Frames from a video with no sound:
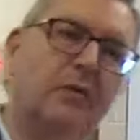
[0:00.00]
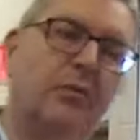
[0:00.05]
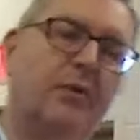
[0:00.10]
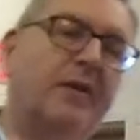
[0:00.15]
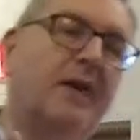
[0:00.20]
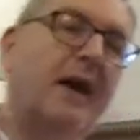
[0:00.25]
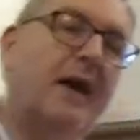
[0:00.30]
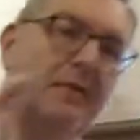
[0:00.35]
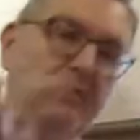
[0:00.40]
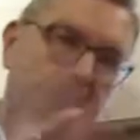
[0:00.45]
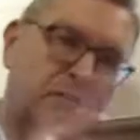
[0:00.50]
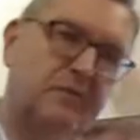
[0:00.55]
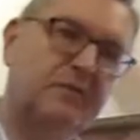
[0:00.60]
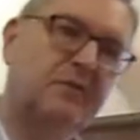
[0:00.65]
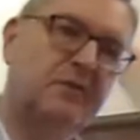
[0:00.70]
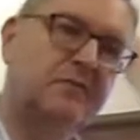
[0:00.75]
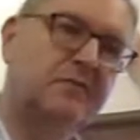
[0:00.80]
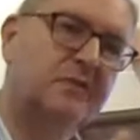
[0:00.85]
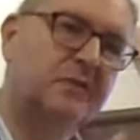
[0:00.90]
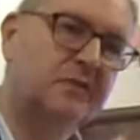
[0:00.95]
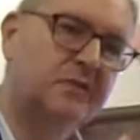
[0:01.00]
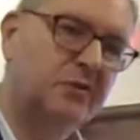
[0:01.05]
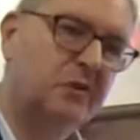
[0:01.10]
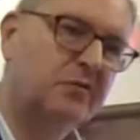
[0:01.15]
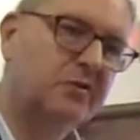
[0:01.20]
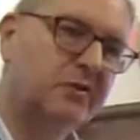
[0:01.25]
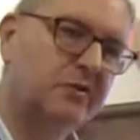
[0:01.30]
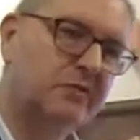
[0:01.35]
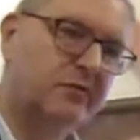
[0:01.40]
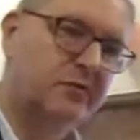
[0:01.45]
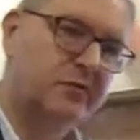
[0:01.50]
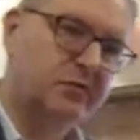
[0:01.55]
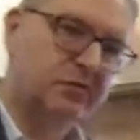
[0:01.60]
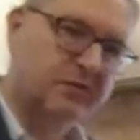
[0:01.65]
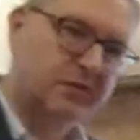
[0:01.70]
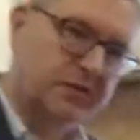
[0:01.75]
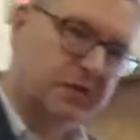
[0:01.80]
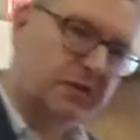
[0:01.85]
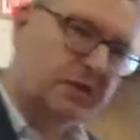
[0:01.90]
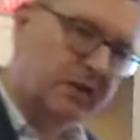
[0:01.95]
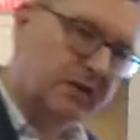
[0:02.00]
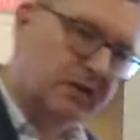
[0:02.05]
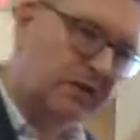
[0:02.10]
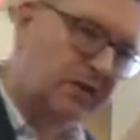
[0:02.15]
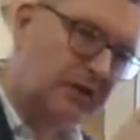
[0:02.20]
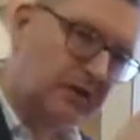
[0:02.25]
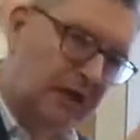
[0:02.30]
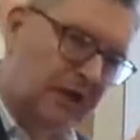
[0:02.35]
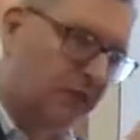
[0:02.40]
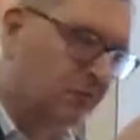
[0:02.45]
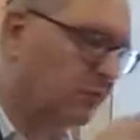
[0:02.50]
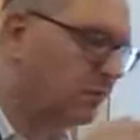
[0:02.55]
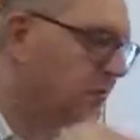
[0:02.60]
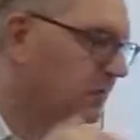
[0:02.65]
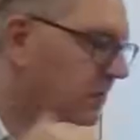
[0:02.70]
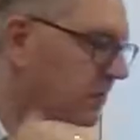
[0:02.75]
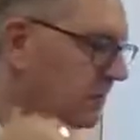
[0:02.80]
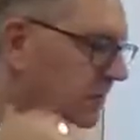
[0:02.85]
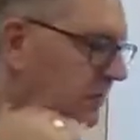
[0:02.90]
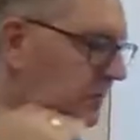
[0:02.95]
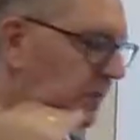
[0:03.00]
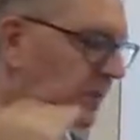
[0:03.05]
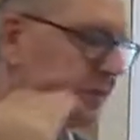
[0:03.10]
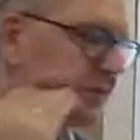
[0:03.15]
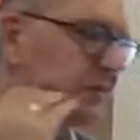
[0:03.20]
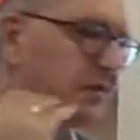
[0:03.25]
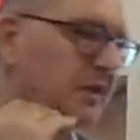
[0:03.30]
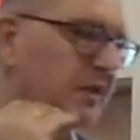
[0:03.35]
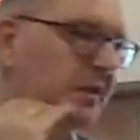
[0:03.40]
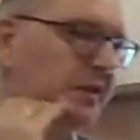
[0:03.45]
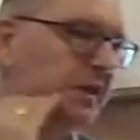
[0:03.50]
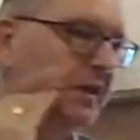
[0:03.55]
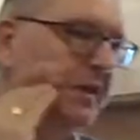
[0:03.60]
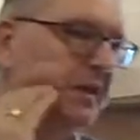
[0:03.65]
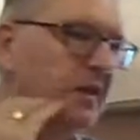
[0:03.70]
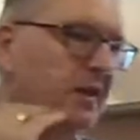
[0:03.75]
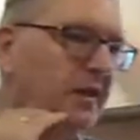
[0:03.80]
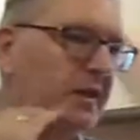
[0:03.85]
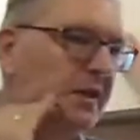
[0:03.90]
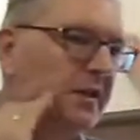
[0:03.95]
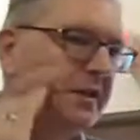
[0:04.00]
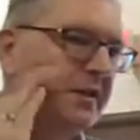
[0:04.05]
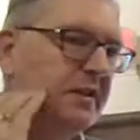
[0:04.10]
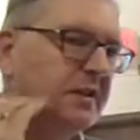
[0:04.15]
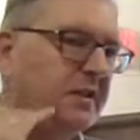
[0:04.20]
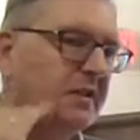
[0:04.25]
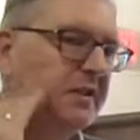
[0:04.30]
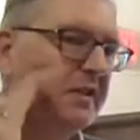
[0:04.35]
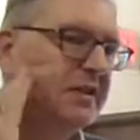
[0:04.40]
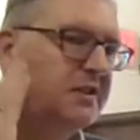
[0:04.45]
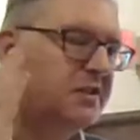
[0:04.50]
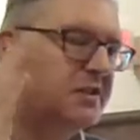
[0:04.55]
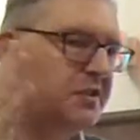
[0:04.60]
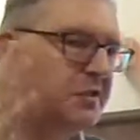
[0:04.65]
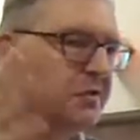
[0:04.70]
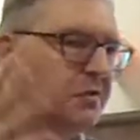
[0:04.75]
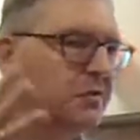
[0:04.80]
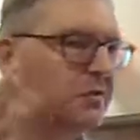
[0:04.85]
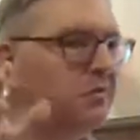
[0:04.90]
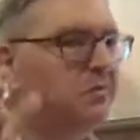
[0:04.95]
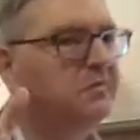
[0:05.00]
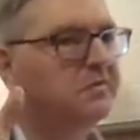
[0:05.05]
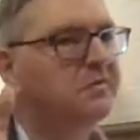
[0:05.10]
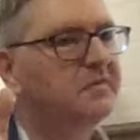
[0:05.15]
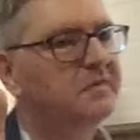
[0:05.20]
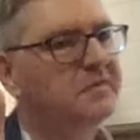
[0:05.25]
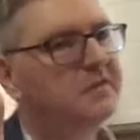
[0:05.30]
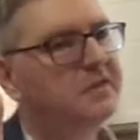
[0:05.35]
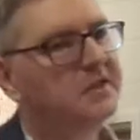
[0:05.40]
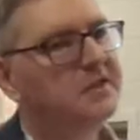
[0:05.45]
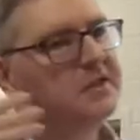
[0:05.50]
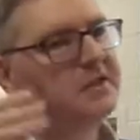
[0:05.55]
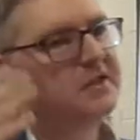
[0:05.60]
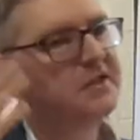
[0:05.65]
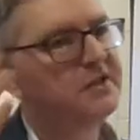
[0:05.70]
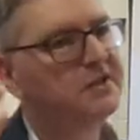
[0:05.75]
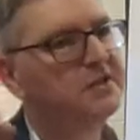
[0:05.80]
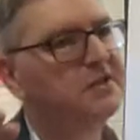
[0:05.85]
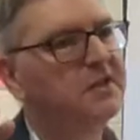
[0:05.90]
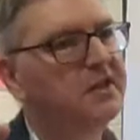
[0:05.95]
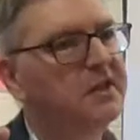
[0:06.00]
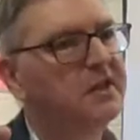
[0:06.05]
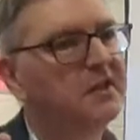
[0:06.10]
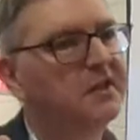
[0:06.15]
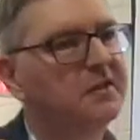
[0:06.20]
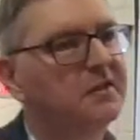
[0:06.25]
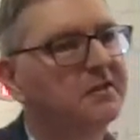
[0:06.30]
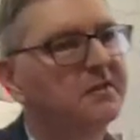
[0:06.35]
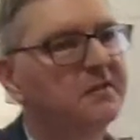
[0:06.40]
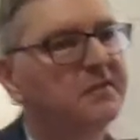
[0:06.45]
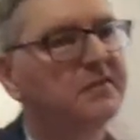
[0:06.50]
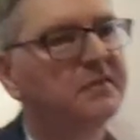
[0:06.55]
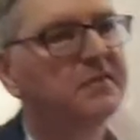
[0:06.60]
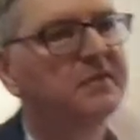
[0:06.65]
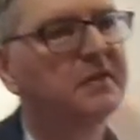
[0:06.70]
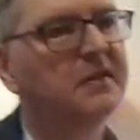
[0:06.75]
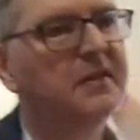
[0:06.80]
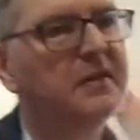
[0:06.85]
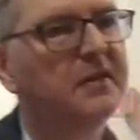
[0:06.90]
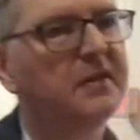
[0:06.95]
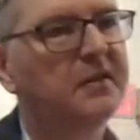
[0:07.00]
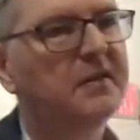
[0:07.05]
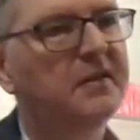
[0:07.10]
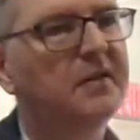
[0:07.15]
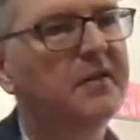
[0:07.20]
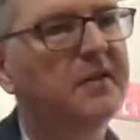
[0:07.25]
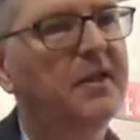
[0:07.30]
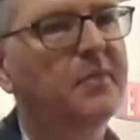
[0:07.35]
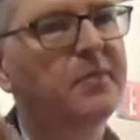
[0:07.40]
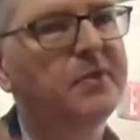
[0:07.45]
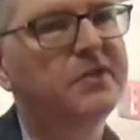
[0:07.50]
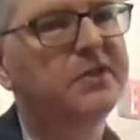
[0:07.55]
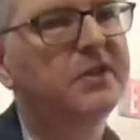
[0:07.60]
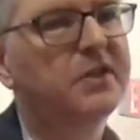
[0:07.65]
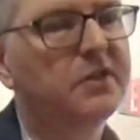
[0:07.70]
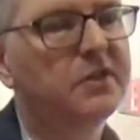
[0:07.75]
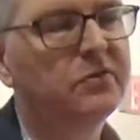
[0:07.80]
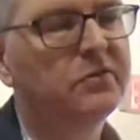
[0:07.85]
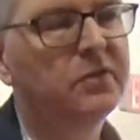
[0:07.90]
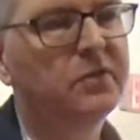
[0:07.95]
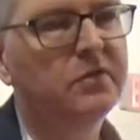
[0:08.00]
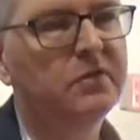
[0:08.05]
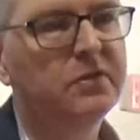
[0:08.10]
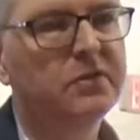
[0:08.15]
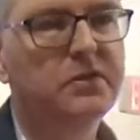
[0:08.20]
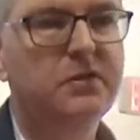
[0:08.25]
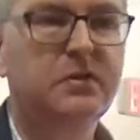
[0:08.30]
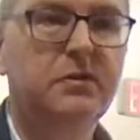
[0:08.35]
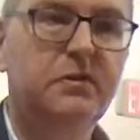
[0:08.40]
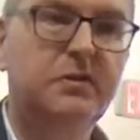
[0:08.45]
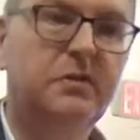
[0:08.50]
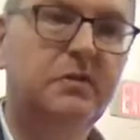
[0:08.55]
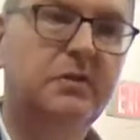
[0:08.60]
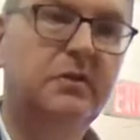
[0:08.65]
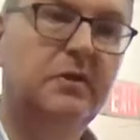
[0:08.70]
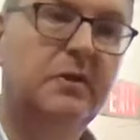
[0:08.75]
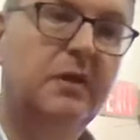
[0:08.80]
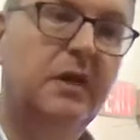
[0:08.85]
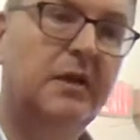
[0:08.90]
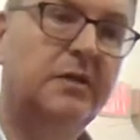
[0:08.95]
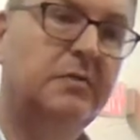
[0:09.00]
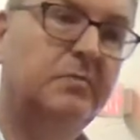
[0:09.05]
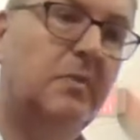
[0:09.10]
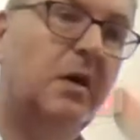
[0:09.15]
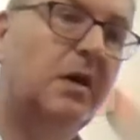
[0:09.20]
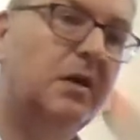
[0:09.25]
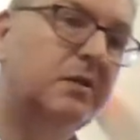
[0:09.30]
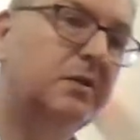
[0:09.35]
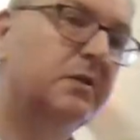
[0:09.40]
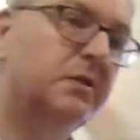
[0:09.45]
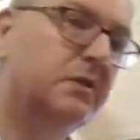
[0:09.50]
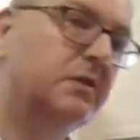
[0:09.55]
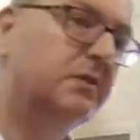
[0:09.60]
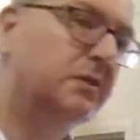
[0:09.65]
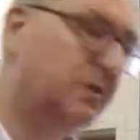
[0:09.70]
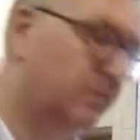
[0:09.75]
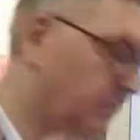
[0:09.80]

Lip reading: without doctrine of original sin in that Augustinian sense, they're still seeing their particular role as martyrs,